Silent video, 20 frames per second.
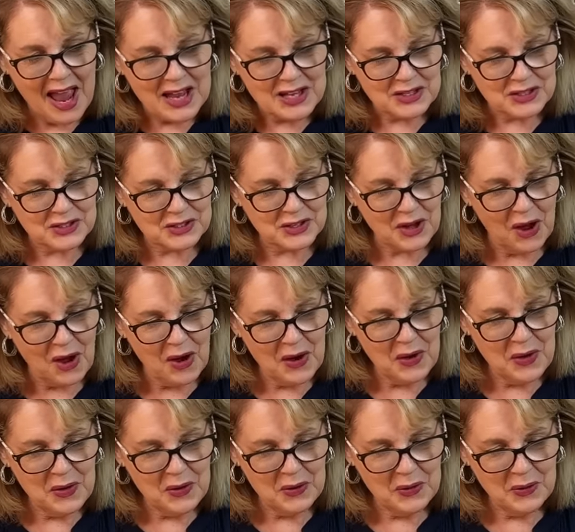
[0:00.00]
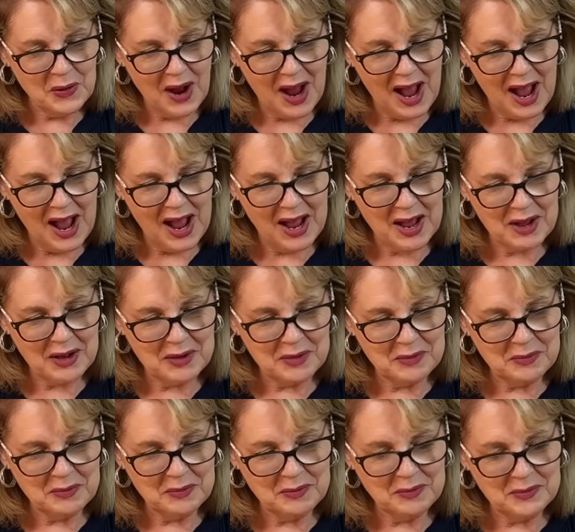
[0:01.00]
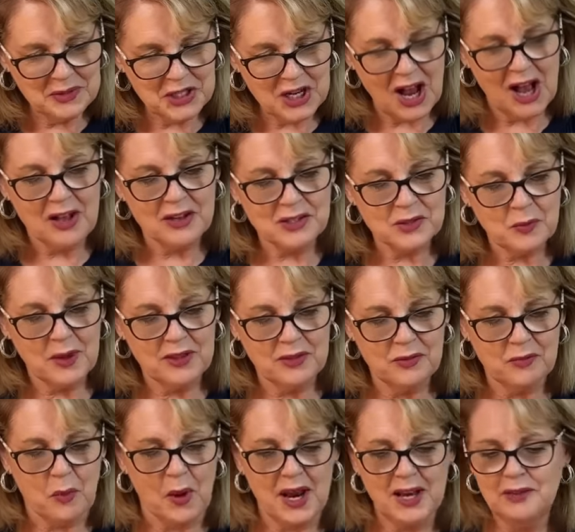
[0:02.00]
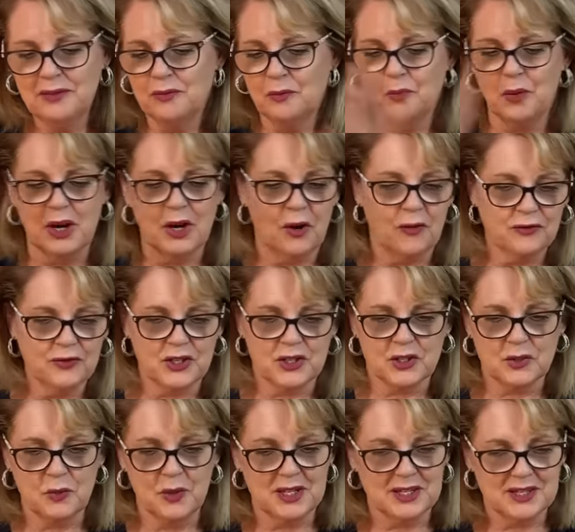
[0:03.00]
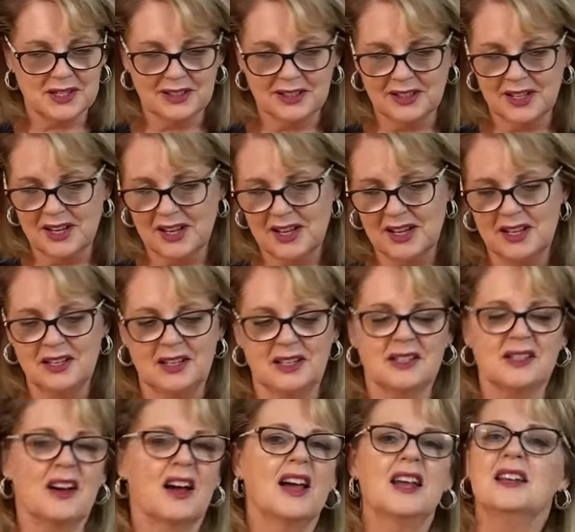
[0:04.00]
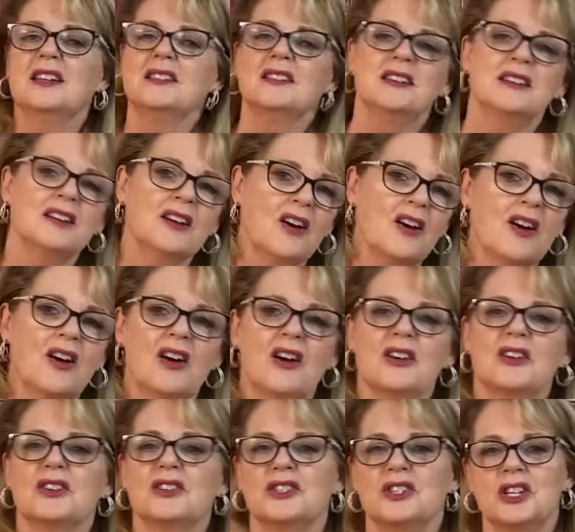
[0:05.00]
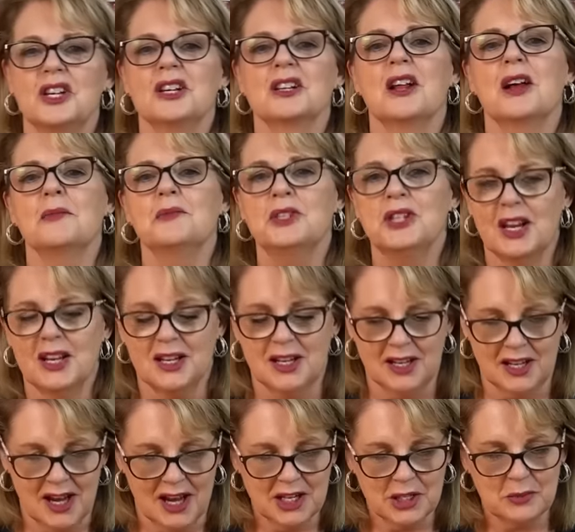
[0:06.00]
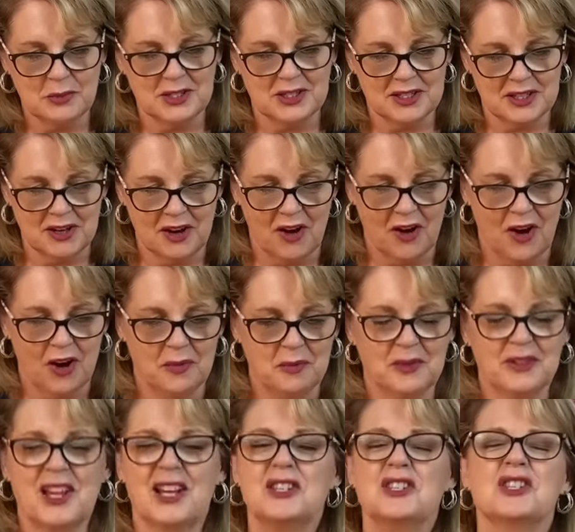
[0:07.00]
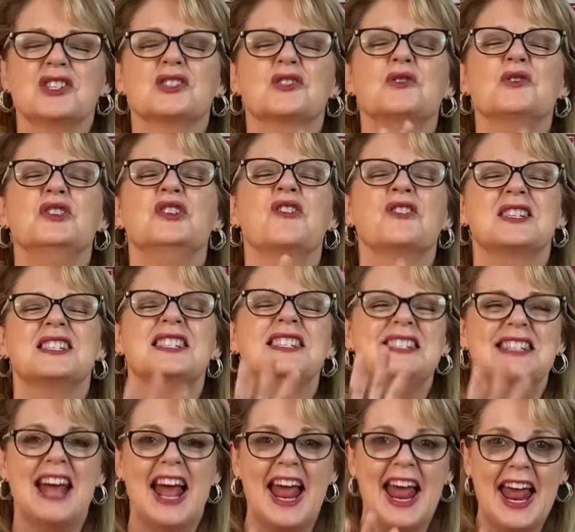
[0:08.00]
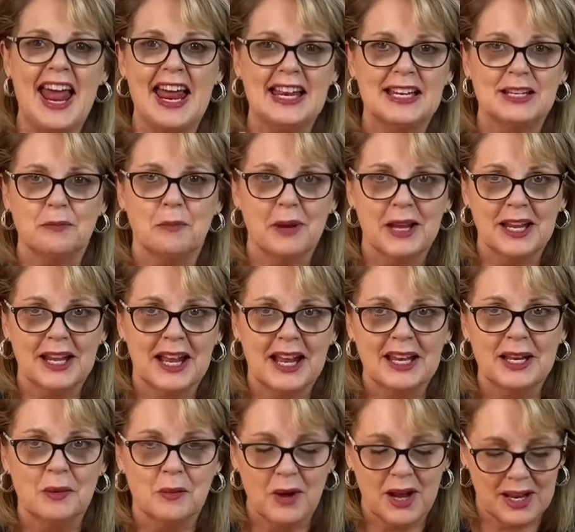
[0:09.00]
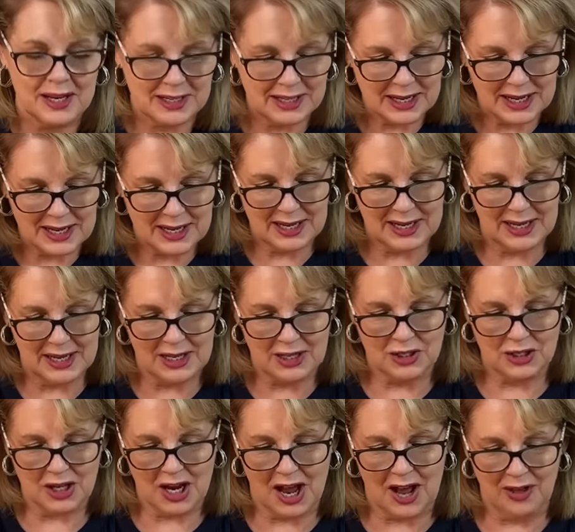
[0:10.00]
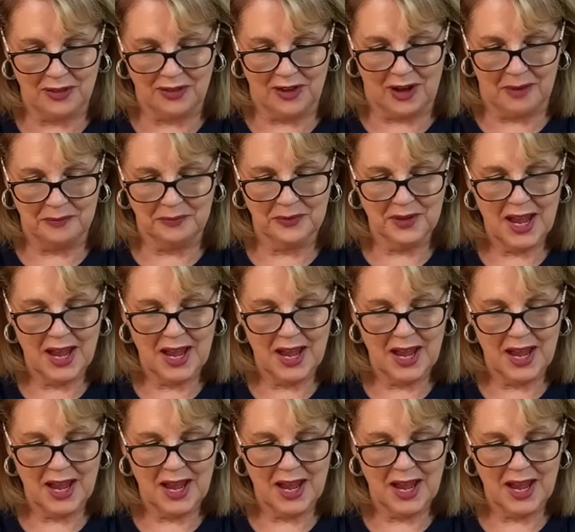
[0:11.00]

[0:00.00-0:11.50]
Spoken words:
So Charles went off to Switzerland and Diana didn't go because she claimed she had engagements at home, but they just could not stand being anywhere near each other.